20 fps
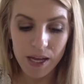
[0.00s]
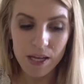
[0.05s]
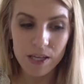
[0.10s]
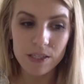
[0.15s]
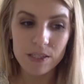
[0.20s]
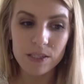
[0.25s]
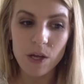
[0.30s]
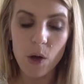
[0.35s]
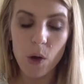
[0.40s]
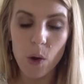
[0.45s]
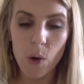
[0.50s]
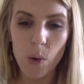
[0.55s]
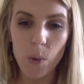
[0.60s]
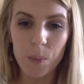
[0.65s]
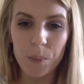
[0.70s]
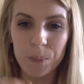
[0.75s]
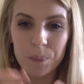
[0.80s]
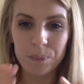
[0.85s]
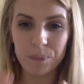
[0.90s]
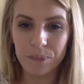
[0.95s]
So
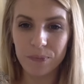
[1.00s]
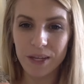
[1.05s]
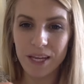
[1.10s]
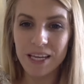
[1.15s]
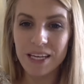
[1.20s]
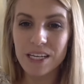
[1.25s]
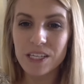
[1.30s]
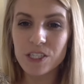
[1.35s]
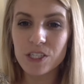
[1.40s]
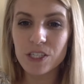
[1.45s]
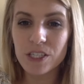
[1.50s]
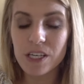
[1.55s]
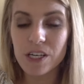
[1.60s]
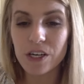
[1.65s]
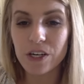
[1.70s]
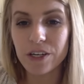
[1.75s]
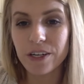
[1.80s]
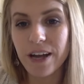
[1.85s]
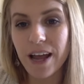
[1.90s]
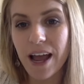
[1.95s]
initially
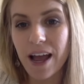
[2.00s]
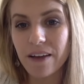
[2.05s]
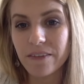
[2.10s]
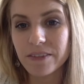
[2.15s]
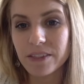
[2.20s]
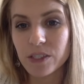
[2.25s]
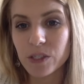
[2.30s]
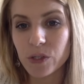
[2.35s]
you're going to have